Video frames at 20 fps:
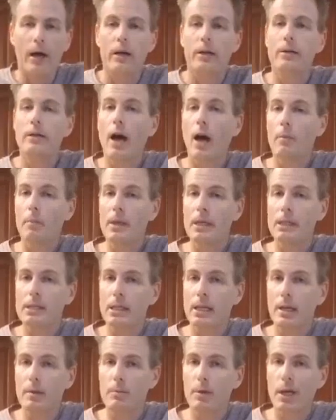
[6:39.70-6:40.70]
Not
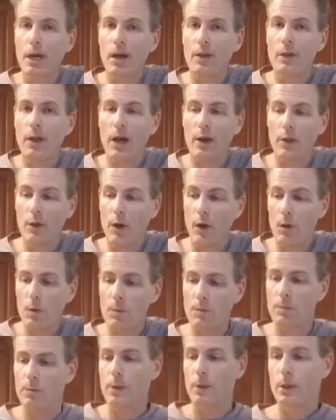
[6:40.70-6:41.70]
mixing it beyond that
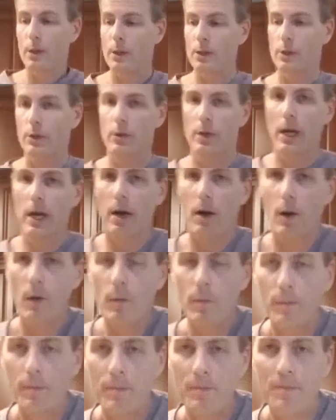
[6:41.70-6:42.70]
though. So now
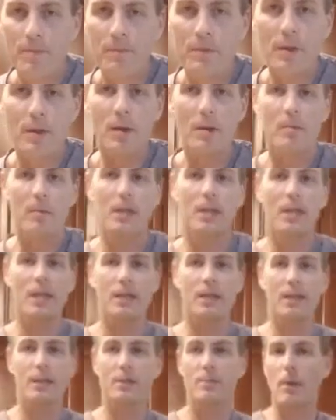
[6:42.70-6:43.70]
I'm going to
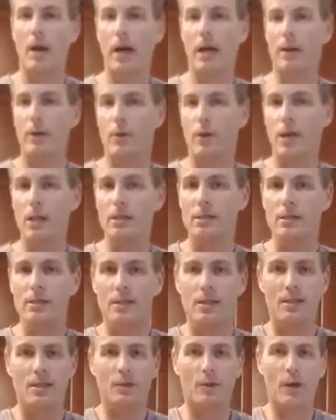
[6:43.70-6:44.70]
take this pie
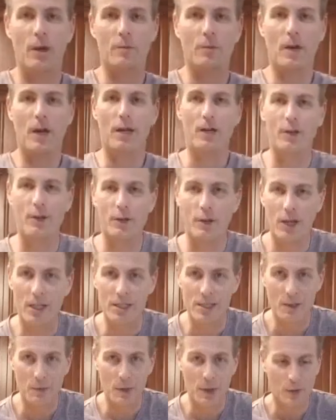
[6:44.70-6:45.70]
crust, the graham cracker
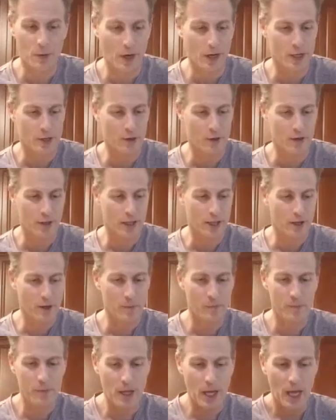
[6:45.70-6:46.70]
crust that we created
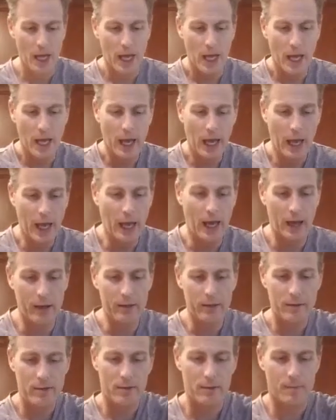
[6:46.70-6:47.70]
earlier,
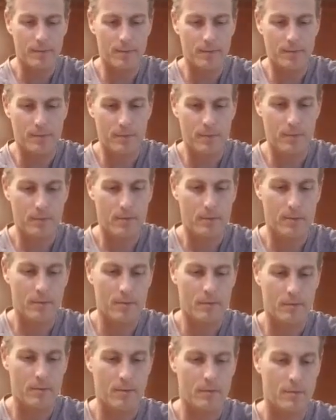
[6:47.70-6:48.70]
and
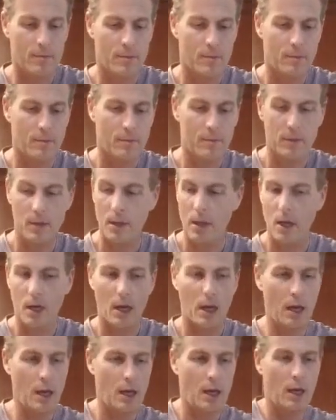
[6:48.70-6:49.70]

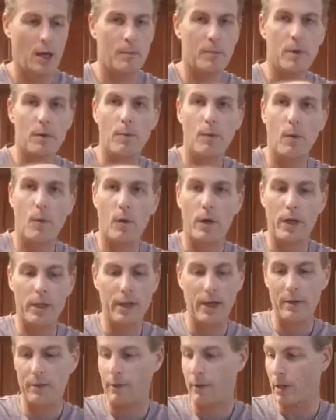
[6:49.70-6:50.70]
I'm going to pour in
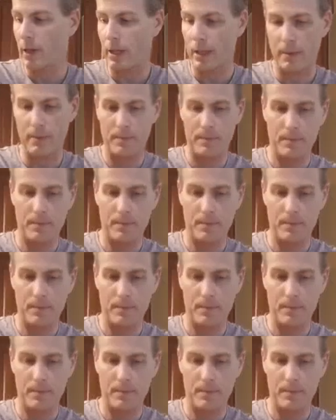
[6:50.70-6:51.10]
that filling.